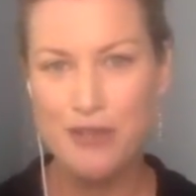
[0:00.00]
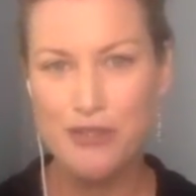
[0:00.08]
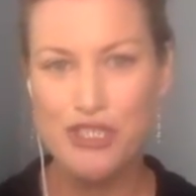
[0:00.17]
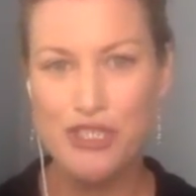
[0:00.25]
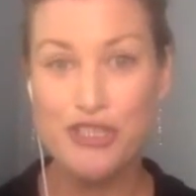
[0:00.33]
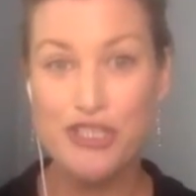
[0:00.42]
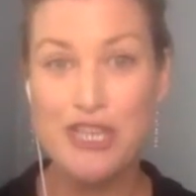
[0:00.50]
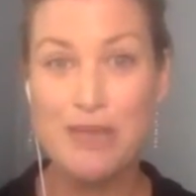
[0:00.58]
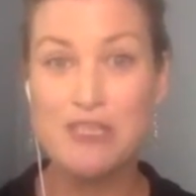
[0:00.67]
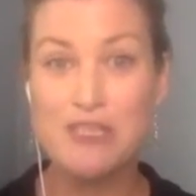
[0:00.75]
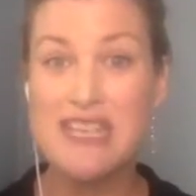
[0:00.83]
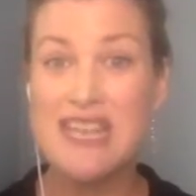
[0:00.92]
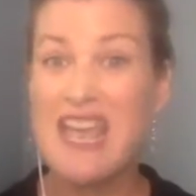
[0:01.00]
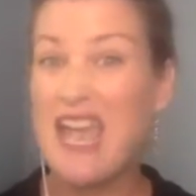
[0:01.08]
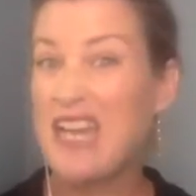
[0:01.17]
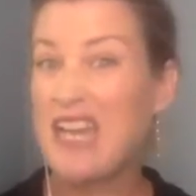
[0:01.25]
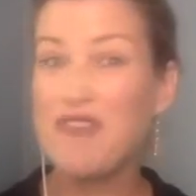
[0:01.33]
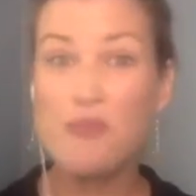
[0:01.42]
You might start to expand on
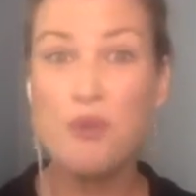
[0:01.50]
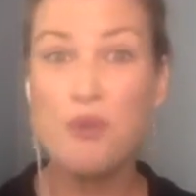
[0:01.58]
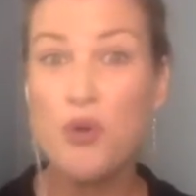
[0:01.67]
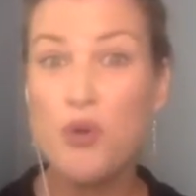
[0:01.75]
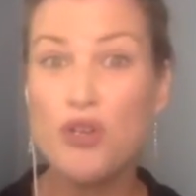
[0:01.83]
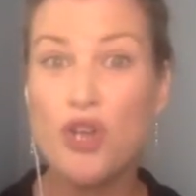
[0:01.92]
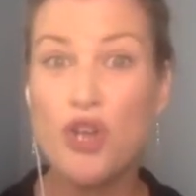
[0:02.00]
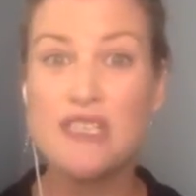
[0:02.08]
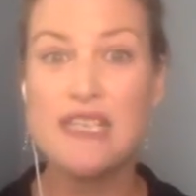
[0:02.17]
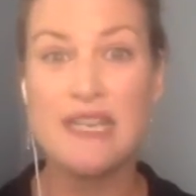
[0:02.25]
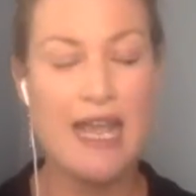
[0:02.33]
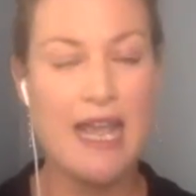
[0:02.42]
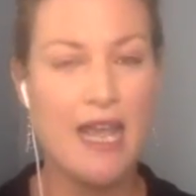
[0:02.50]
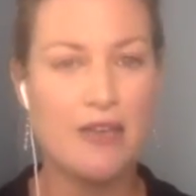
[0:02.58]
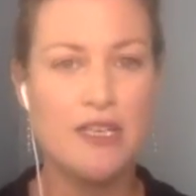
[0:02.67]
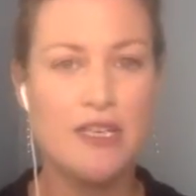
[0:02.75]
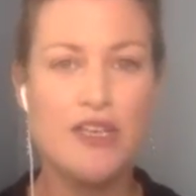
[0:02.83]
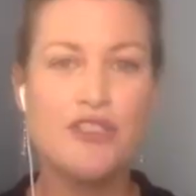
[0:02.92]
certain chapters and even pull
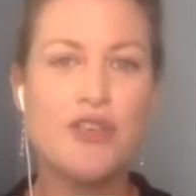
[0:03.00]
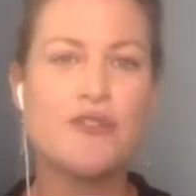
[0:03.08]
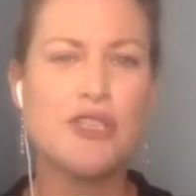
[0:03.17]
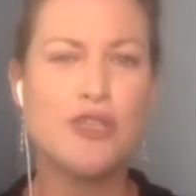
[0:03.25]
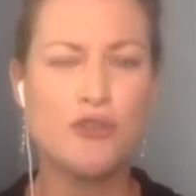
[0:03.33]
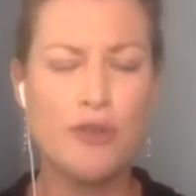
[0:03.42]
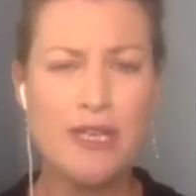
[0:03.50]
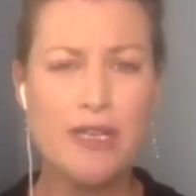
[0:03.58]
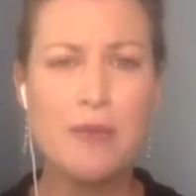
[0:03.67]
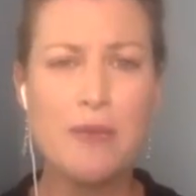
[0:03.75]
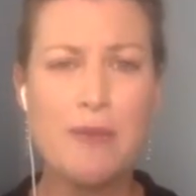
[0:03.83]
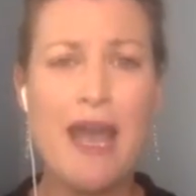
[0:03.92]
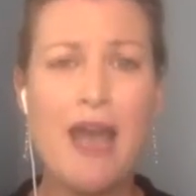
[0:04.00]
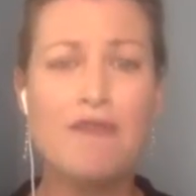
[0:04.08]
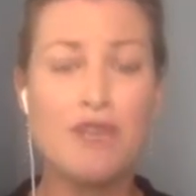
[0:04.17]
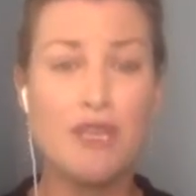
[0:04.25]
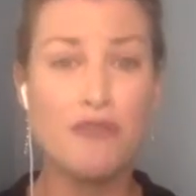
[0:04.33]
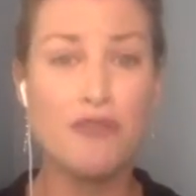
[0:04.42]
content out. So it's
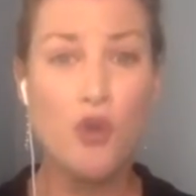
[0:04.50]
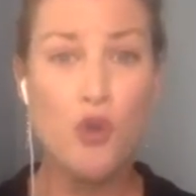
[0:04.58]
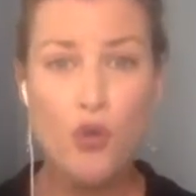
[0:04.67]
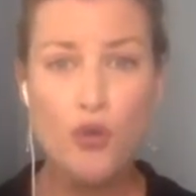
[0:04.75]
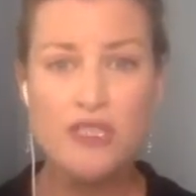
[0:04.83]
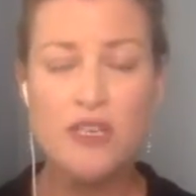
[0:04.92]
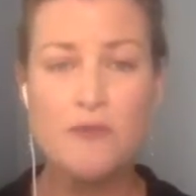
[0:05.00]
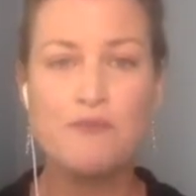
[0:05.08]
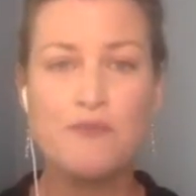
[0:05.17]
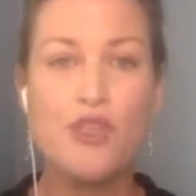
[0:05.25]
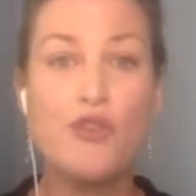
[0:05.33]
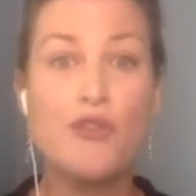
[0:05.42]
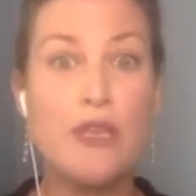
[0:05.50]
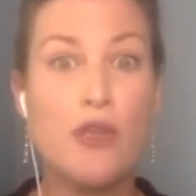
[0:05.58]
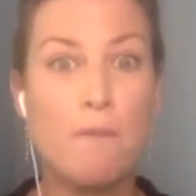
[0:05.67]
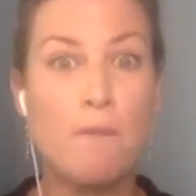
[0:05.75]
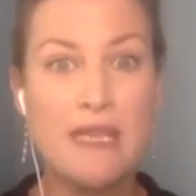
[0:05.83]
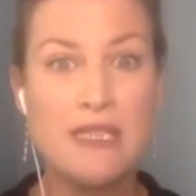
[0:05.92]
incredibly powerful. And of course,
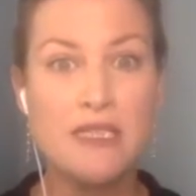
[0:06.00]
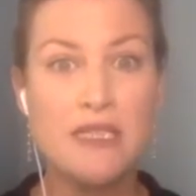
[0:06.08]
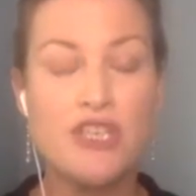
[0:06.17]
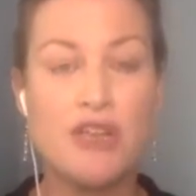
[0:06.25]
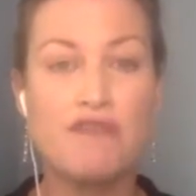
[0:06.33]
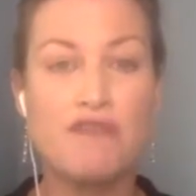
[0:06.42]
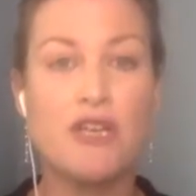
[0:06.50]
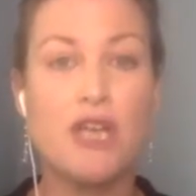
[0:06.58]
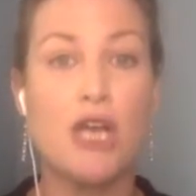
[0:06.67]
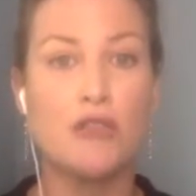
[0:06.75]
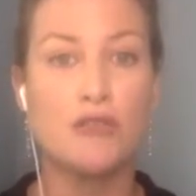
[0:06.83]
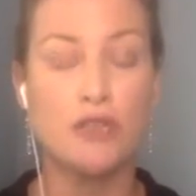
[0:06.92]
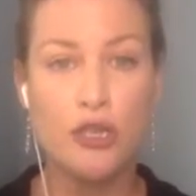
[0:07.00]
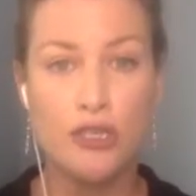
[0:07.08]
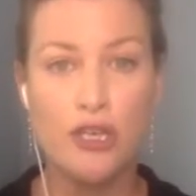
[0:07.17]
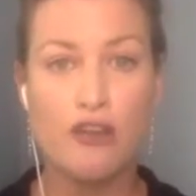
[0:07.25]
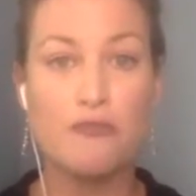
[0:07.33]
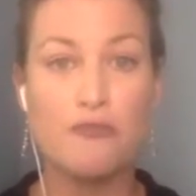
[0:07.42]
you get your message in front a
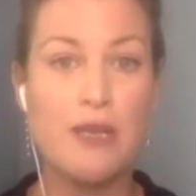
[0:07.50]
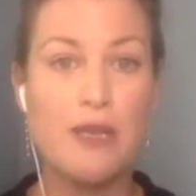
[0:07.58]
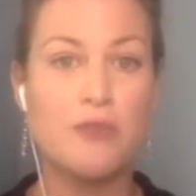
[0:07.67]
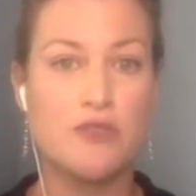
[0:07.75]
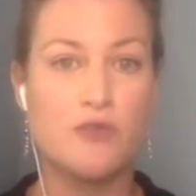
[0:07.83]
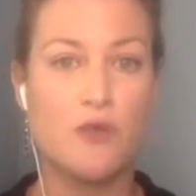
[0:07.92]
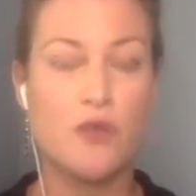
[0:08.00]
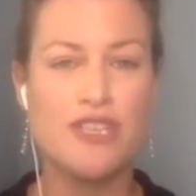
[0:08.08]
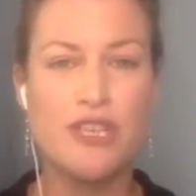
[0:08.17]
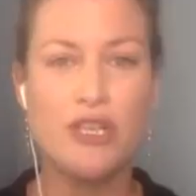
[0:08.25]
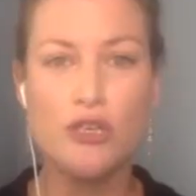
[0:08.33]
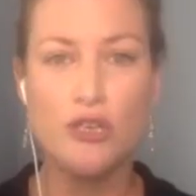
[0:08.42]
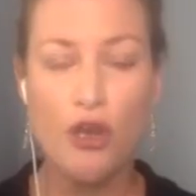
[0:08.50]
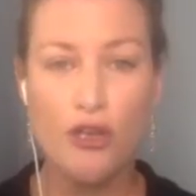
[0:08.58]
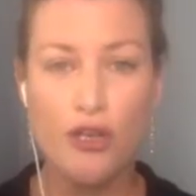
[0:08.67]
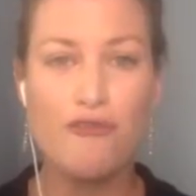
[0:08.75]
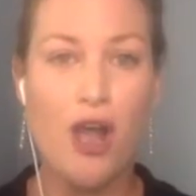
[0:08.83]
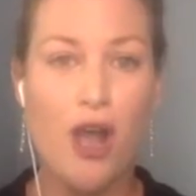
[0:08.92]
lot of people as well. So you have got a
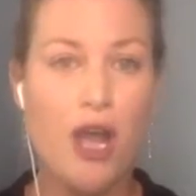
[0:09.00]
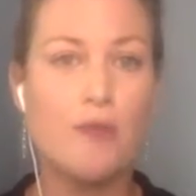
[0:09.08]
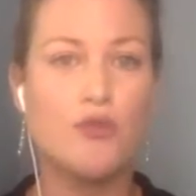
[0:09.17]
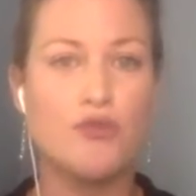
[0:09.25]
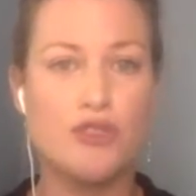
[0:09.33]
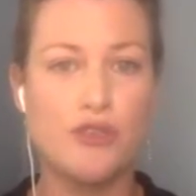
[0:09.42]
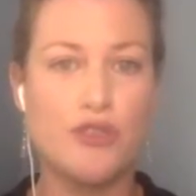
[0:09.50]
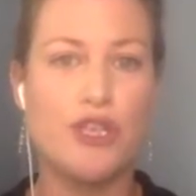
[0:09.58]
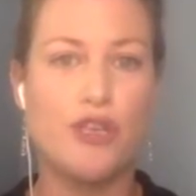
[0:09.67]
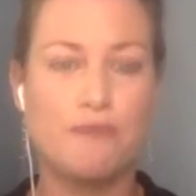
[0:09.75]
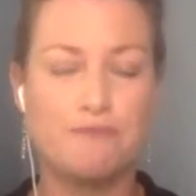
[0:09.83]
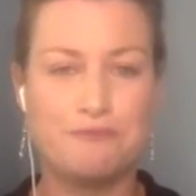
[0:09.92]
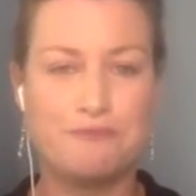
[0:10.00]
lot of eyeballs on you.